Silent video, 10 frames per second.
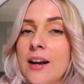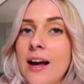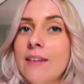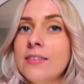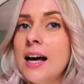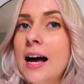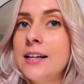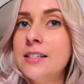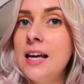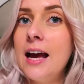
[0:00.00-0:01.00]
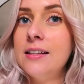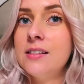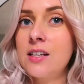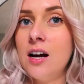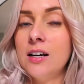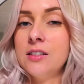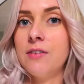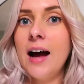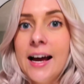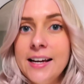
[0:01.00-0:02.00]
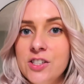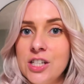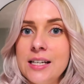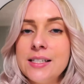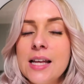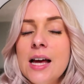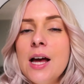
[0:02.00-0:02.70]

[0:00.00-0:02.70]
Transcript: and I haven't had the ends coloured for ages